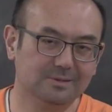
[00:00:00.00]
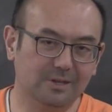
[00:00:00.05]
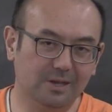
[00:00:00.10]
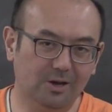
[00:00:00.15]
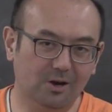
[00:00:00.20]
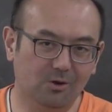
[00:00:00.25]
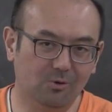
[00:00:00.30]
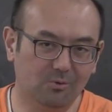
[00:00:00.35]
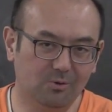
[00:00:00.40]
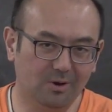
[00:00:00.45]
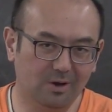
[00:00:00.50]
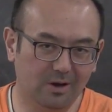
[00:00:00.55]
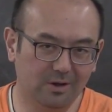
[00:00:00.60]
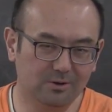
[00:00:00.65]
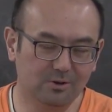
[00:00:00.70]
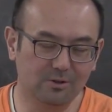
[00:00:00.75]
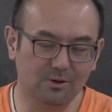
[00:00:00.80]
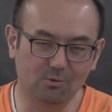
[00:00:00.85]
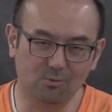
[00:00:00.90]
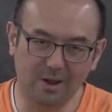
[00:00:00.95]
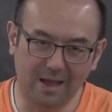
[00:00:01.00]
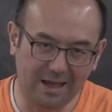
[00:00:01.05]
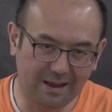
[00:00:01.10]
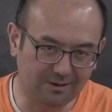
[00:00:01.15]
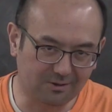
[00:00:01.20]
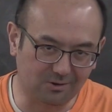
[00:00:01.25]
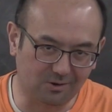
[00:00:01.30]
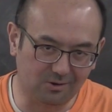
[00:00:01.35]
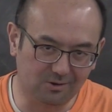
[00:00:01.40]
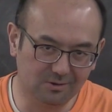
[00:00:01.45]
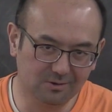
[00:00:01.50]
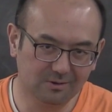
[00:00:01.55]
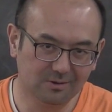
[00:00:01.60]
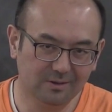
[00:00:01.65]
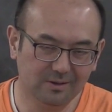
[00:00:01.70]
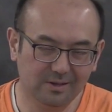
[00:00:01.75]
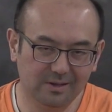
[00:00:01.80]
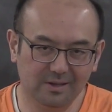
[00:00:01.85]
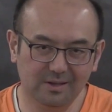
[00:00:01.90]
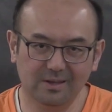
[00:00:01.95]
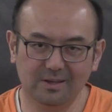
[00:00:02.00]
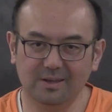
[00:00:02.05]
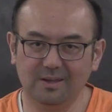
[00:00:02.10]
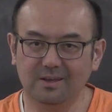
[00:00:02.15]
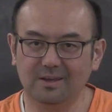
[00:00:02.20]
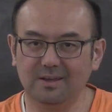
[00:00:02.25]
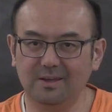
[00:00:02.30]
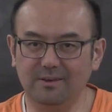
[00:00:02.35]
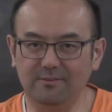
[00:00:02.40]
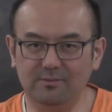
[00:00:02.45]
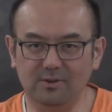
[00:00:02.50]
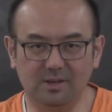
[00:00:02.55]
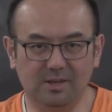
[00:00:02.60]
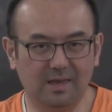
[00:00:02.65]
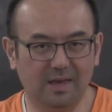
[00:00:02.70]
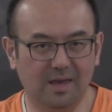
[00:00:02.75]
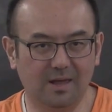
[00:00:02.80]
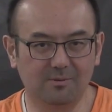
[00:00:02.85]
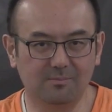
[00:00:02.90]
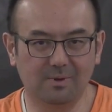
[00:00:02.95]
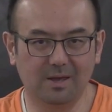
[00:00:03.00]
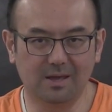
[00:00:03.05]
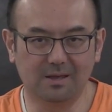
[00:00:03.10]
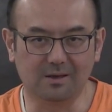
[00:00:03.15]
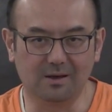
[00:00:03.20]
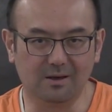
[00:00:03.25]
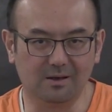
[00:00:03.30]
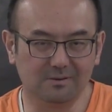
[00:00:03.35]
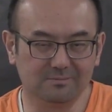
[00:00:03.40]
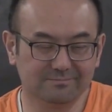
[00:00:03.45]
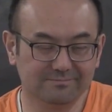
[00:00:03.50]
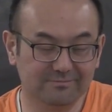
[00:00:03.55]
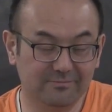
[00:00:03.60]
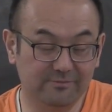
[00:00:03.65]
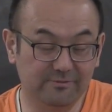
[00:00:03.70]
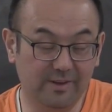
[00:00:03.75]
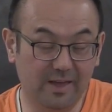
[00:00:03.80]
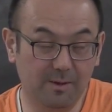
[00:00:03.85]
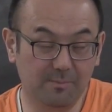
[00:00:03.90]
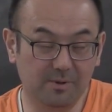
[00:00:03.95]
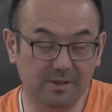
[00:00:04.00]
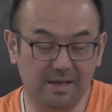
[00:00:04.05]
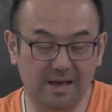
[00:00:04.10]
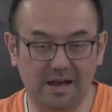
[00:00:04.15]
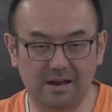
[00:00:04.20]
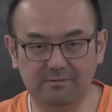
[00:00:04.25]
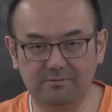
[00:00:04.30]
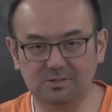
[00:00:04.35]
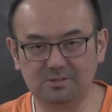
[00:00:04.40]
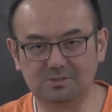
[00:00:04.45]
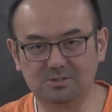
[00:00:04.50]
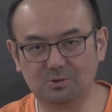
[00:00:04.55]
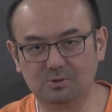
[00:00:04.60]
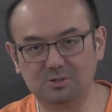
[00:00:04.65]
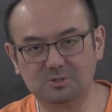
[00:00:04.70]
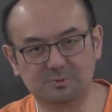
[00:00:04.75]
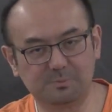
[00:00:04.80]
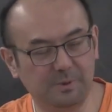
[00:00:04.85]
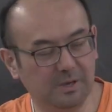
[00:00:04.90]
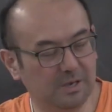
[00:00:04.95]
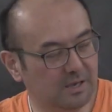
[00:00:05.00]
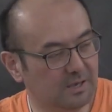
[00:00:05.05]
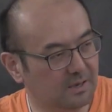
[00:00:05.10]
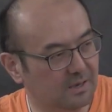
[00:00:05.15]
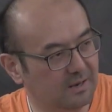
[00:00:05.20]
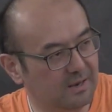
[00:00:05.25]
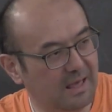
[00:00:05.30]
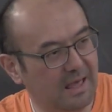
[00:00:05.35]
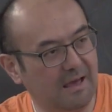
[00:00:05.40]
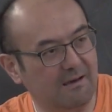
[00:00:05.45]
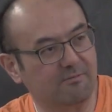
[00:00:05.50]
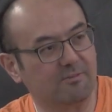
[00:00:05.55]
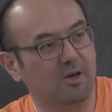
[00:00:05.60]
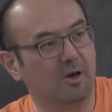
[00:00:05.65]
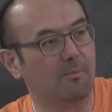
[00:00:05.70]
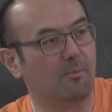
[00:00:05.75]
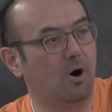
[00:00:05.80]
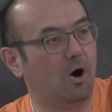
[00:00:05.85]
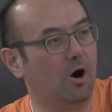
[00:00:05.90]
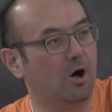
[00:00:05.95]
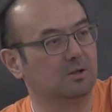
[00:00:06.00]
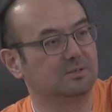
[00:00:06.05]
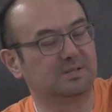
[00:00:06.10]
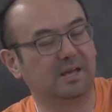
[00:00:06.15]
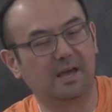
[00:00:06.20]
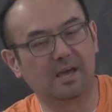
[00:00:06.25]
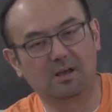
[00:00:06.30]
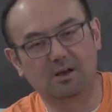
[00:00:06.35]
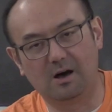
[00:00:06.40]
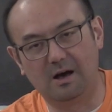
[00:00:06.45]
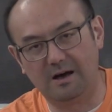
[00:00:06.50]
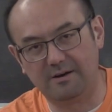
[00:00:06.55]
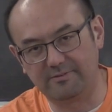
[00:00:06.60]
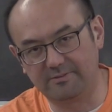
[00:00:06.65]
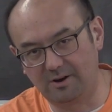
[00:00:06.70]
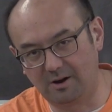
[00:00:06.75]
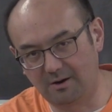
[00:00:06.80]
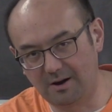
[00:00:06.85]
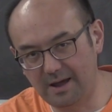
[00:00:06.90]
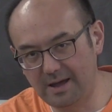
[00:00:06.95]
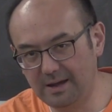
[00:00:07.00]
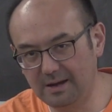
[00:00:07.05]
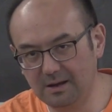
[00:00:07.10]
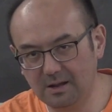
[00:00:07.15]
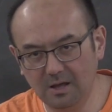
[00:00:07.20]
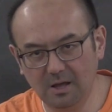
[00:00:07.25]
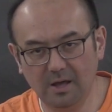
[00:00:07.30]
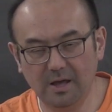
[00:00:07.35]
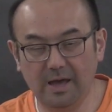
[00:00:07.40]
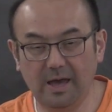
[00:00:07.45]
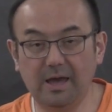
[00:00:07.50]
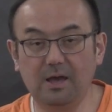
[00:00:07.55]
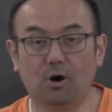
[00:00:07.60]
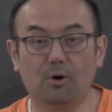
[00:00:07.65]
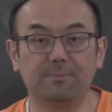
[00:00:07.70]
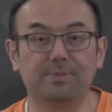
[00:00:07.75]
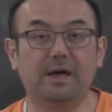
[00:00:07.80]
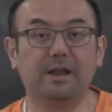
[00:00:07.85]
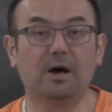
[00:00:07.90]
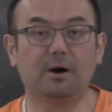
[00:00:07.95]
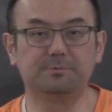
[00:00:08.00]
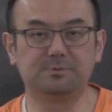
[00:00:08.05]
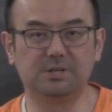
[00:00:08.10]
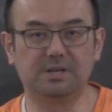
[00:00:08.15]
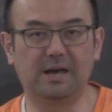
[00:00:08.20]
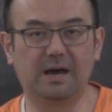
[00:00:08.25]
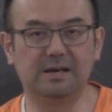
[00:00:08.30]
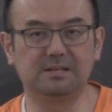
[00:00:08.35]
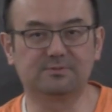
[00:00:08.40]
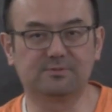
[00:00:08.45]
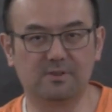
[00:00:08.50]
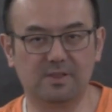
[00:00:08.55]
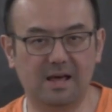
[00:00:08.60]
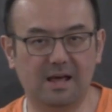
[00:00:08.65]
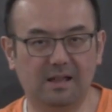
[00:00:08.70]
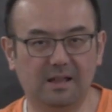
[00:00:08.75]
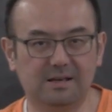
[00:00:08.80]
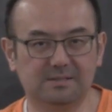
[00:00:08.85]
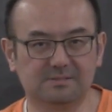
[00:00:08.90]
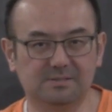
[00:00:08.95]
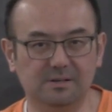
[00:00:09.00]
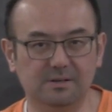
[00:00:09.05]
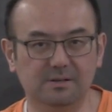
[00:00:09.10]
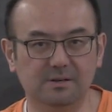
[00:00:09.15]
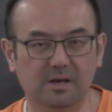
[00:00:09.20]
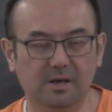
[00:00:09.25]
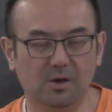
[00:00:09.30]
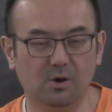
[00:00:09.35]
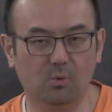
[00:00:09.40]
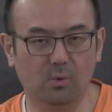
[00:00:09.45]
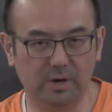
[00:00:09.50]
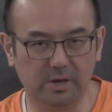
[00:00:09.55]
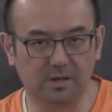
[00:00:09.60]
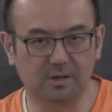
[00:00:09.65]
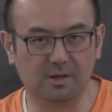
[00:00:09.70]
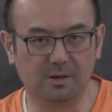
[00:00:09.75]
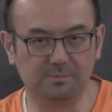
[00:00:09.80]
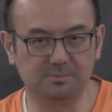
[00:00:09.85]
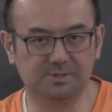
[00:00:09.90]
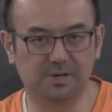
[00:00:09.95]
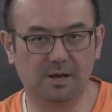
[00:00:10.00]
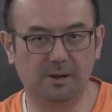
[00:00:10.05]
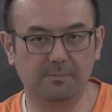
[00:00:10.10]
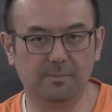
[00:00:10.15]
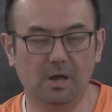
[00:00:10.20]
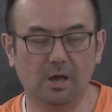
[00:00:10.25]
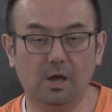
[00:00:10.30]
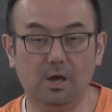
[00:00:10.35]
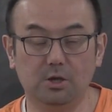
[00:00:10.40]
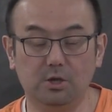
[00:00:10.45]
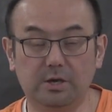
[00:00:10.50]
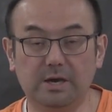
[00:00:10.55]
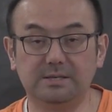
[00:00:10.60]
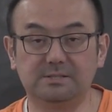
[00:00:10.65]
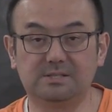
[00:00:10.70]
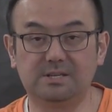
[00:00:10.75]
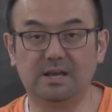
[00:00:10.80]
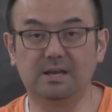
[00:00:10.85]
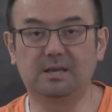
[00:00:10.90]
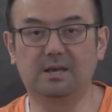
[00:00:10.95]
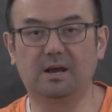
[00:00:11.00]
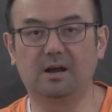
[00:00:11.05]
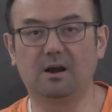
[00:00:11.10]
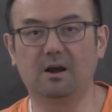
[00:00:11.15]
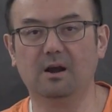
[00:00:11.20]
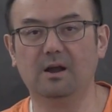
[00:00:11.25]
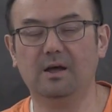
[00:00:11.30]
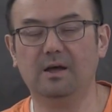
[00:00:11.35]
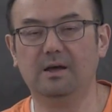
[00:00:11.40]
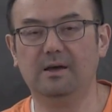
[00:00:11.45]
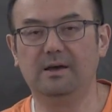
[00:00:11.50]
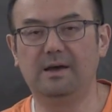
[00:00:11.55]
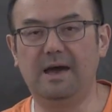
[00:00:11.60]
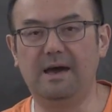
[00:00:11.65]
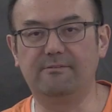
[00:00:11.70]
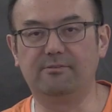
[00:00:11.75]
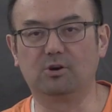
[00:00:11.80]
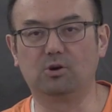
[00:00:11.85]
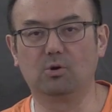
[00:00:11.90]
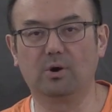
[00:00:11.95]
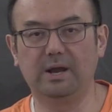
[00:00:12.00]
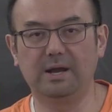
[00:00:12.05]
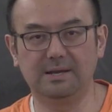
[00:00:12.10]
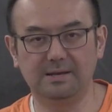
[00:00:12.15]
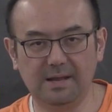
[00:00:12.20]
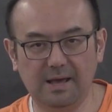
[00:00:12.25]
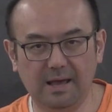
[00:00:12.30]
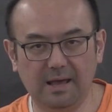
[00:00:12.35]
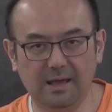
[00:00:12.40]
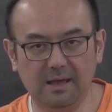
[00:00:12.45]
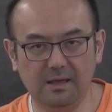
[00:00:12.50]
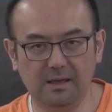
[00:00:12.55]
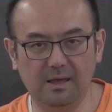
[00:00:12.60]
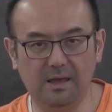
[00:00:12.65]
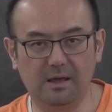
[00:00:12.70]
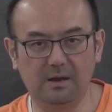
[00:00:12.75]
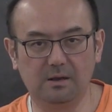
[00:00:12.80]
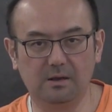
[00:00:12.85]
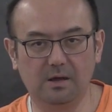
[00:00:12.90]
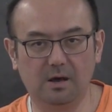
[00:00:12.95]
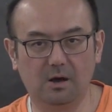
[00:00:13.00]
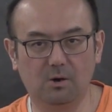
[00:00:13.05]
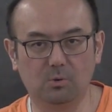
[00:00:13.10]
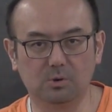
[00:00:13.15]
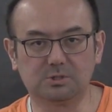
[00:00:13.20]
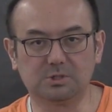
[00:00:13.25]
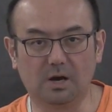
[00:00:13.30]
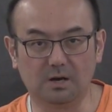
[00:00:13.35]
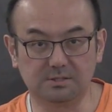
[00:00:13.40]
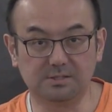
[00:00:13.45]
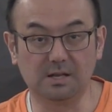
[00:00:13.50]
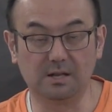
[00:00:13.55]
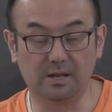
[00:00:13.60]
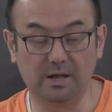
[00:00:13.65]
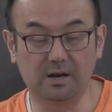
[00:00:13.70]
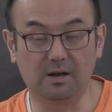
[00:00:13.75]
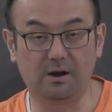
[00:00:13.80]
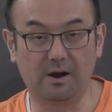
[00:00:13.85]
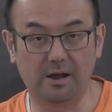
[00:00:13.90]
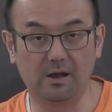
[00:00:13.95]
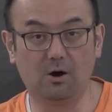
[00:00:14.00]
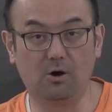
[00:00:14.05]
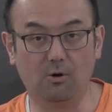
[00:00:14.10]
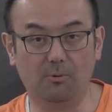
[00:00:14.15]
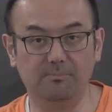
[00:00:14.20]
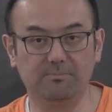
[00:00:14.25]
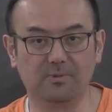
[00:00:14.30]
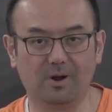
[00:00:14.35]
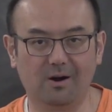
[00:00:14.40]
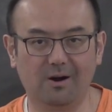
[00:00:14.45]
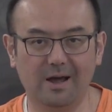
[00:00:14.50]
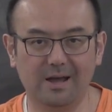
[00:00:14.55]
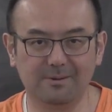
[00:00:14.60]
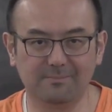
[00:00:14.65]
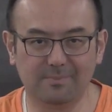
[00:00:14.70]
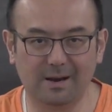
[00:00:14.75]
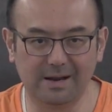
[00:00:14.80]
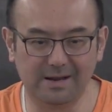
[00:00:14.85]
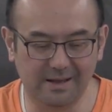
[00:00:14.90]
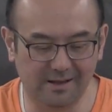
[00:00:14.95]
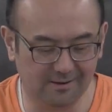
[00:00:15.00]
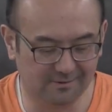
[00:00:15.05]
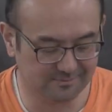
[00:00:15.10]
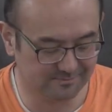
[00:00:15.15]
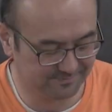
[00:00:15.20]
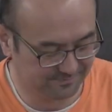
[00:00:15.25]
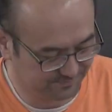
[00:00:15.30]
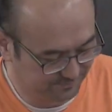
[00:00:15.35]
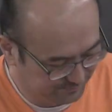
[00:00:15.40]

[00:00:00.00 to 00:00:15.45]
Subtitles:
under the radical, if you can't make a family out of it, so to speak, and have them all take off, all right? Hey, hope that helps you guys for that lesson when it comes up. You guys take care. Have a great day, and we'll talk to you later, I hope. All right? Bye now.